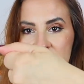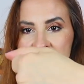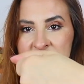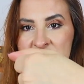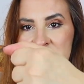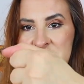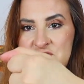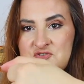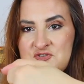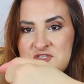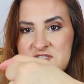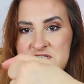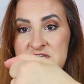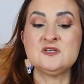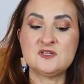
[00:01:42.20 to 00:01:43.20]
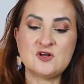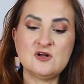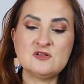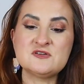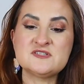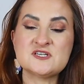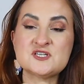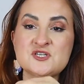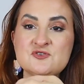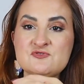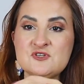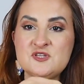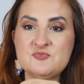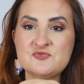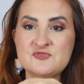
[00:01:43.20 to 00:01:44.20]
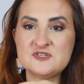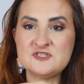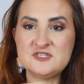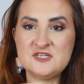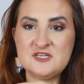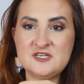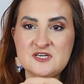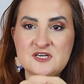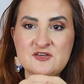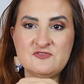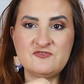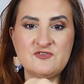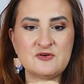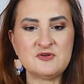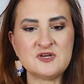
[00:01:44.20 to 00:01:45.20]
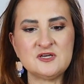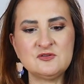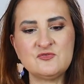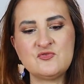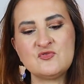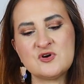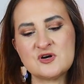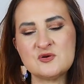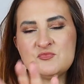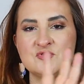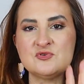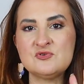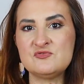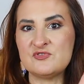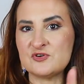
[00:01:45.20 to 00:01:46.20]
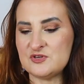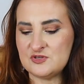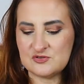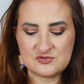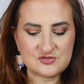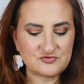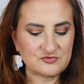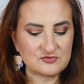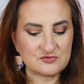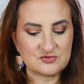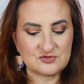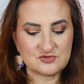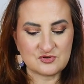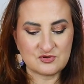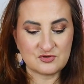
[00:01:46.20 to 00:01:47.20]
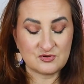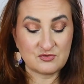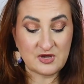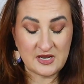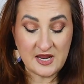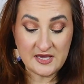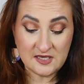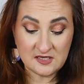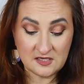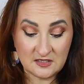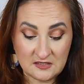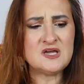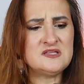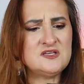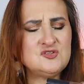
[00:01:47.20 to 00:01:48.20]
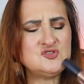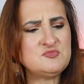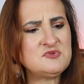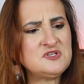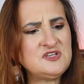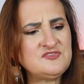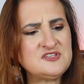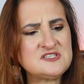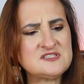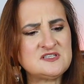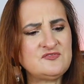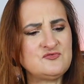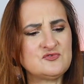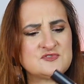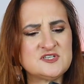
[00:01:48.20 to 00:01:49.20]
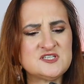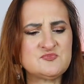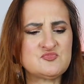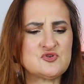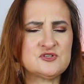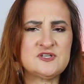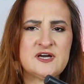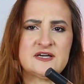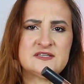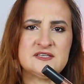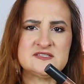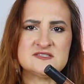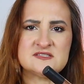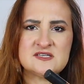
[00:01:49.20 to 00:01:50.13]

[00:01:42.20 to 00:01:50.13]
That's interesting. The color is actually really pretty, very kind of wearable, very useful, so I like it. And I do believe this is a full-size product, isn't